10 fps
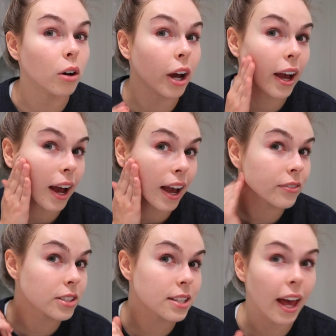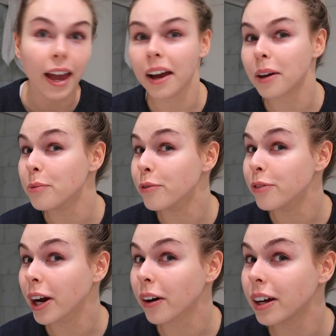Okay, I have to say I'm
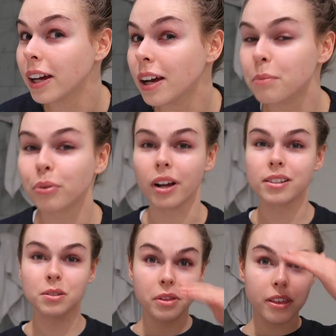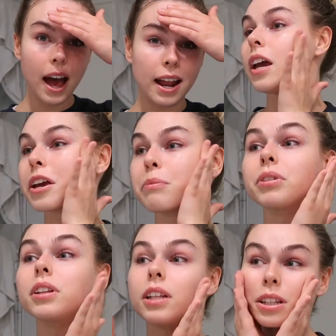very impressed with that. It
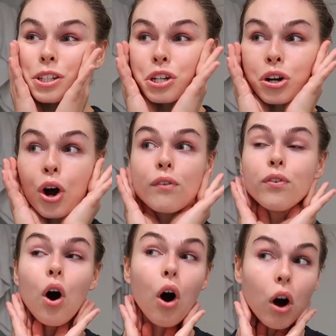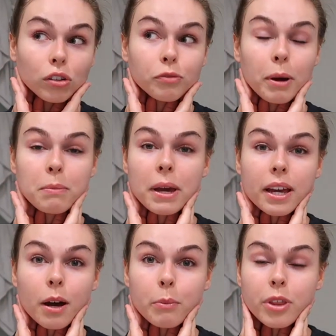completely took off all of my
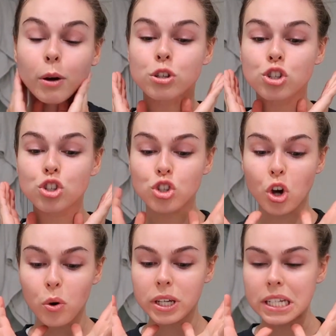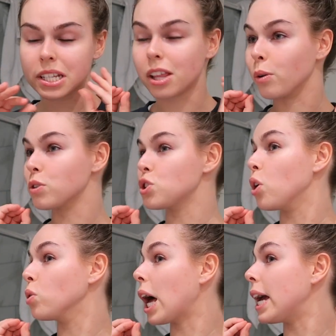makeup. That was so easy. There was
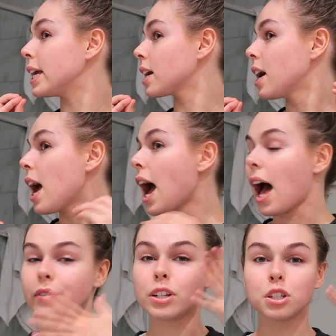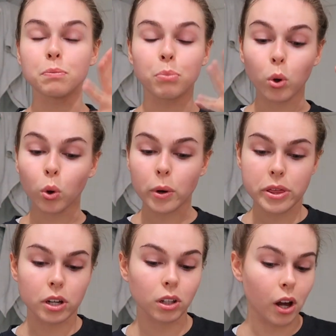no like having to pull
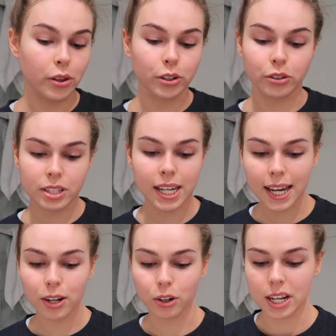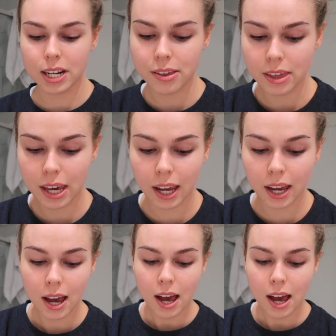with a cloth on your skin or anything.